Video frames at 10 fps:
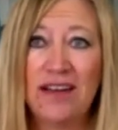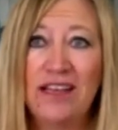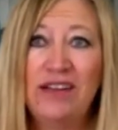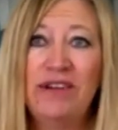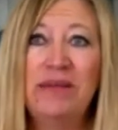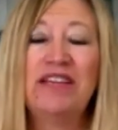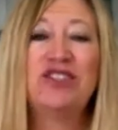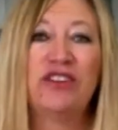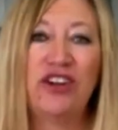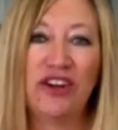You want to make
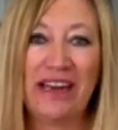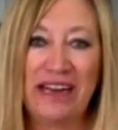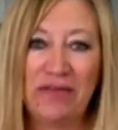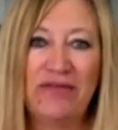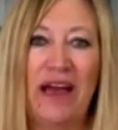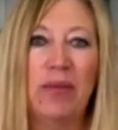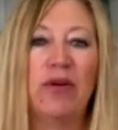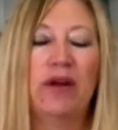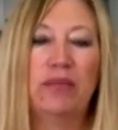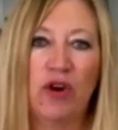sure that you're getting
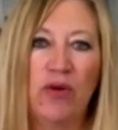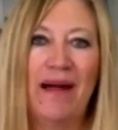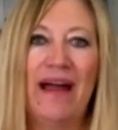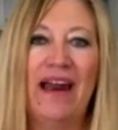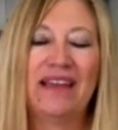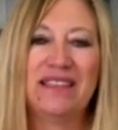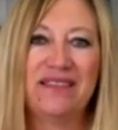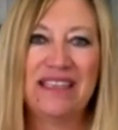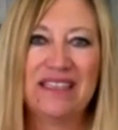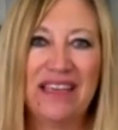fiber and probiotics and
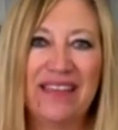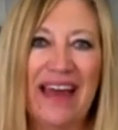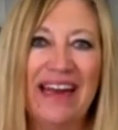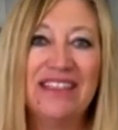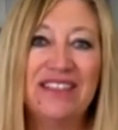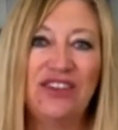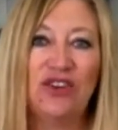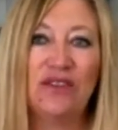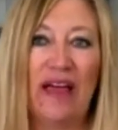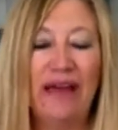things like that into
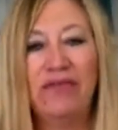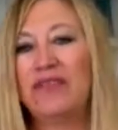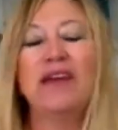your life.